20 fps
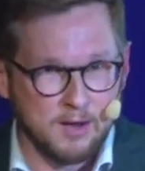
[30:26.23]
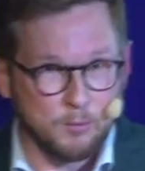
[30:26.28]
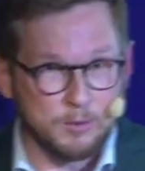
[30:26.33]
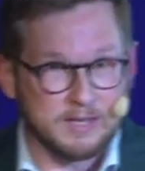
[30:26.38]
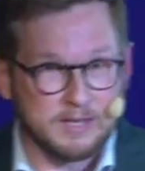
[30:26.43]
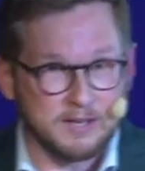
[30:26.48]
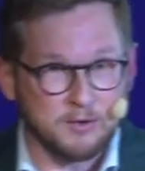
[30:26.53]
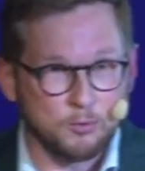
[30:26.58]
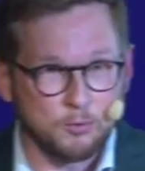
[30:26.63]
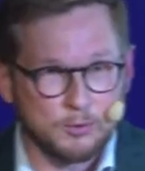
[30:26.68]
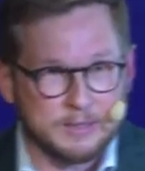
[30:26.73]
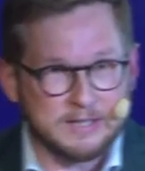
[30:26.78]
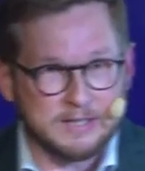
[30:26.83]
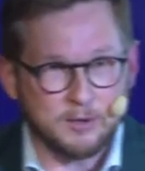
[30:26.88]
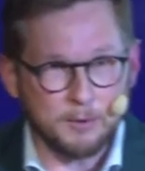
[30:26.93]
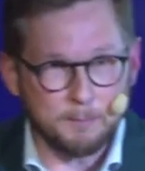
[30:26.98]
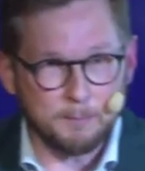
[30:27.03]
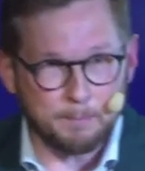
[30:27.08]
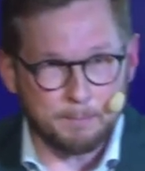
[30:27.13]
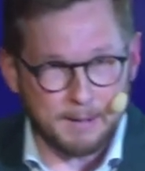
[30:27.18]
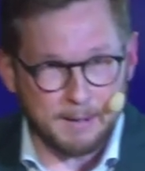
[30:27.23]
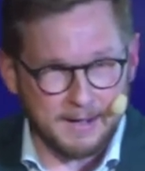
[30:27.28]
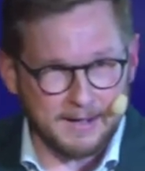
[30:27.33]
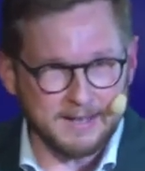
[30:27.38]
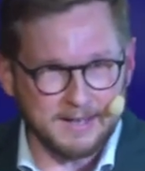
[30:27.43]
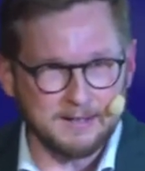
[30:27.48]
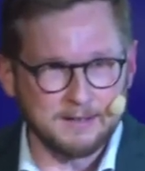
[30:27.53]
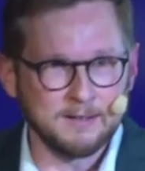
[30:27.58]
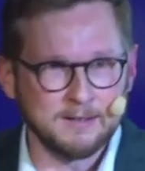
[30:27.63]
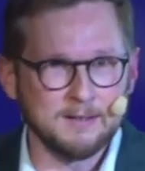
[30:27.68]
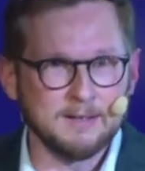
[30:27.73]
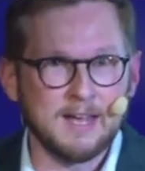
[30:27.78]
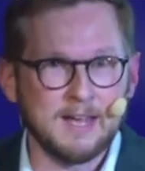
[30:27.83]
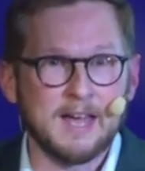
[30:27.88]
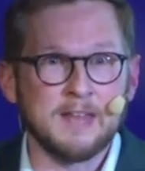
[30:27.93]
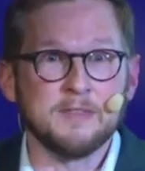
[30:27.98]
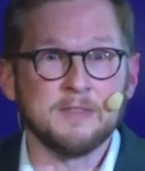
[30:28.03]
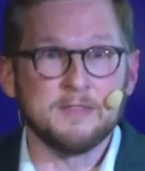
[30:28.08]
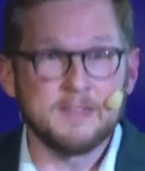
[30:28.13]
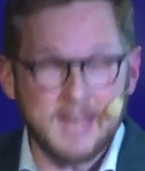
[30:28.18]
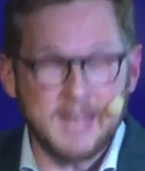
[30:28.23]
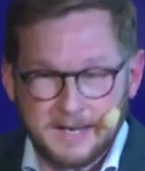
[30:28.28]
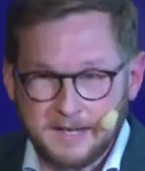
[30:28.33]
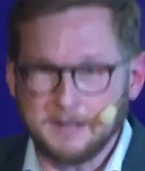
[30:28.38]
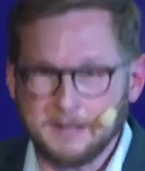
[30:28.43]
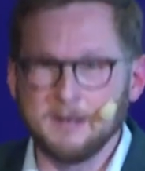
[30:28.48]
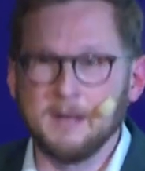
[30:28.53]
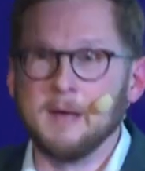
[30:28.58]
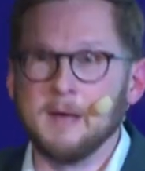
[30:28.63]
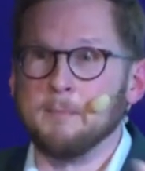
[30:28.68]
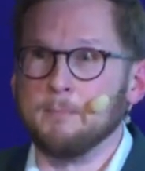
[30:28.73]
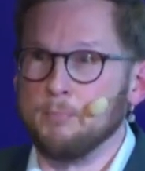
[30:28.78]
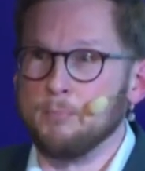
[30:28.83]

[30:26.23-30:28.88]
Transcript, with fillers: we can recombine and then